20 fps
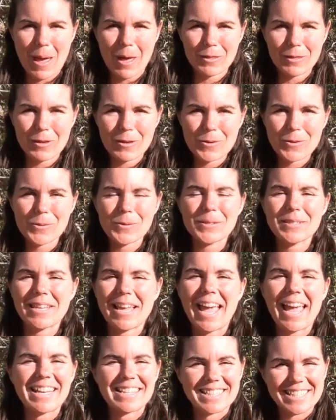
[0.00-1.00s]
Mathews,
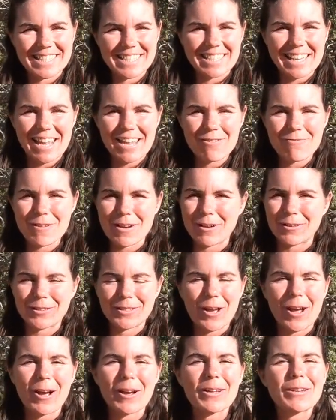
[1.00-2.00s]
and today we are
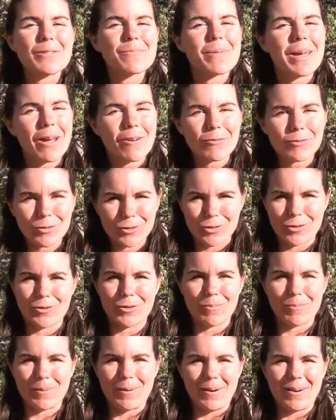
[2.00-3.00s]
talking about
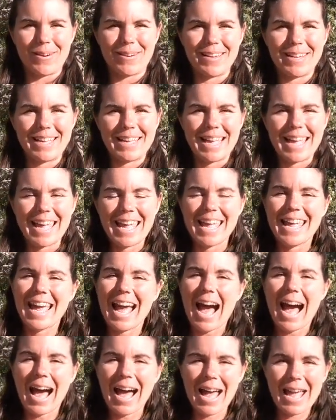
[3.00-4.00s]
juniper.
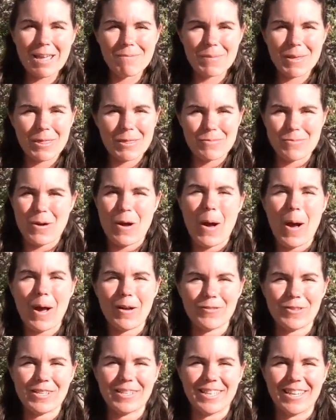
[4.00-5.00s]
I am in the
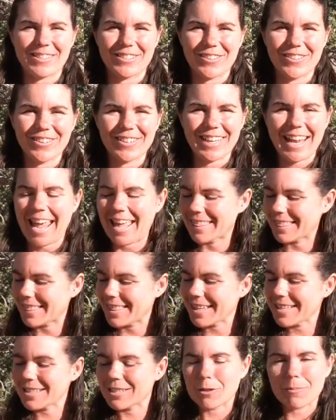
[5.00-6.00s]
Mojave Desert,
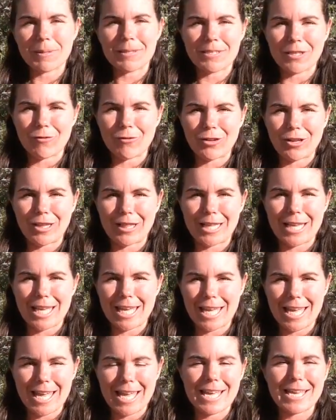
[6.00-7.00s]
and this
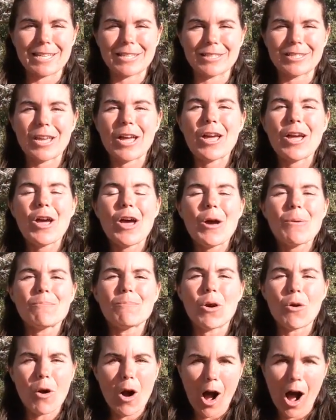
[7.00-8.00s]
specifically is
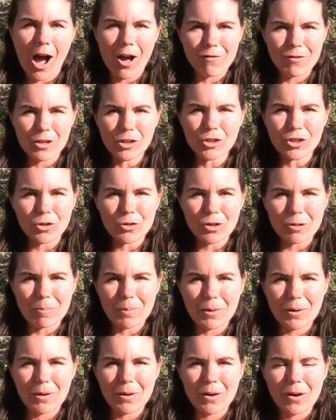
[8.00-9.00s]
Mojave
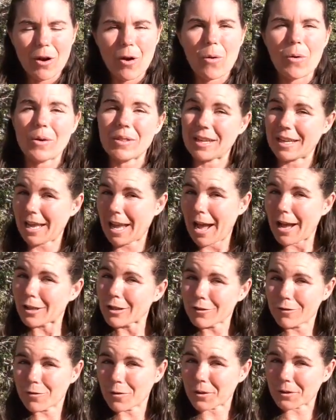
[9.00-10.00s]
juniper, or the
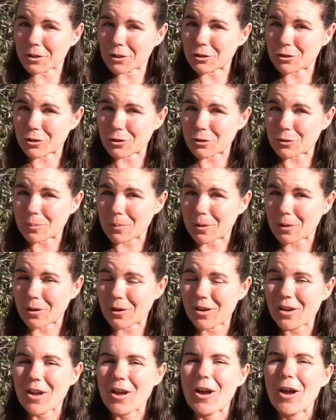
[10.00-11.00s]
California
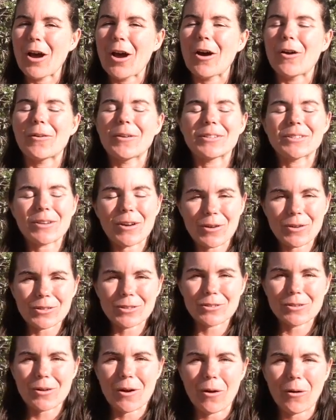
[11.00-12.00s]
juniper, or it's
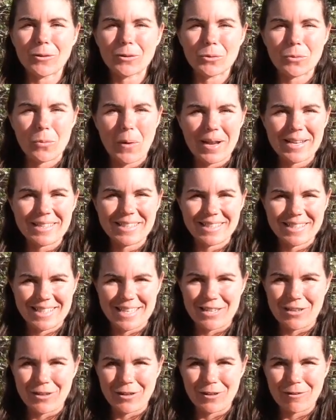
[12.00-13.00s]
also called white
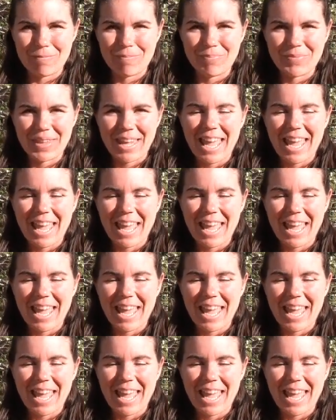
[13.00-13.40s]
cedar.